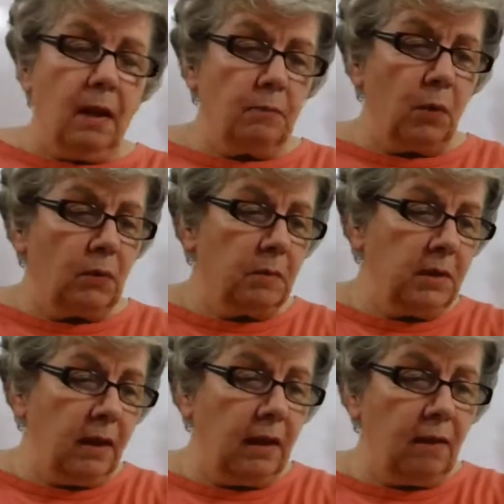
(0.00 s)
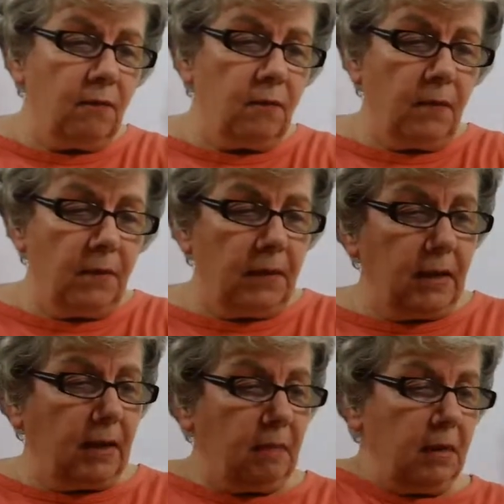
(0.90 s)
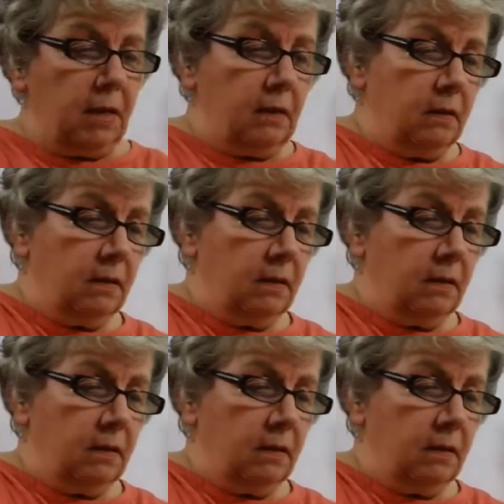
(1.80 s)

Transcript: broke them in half, and I made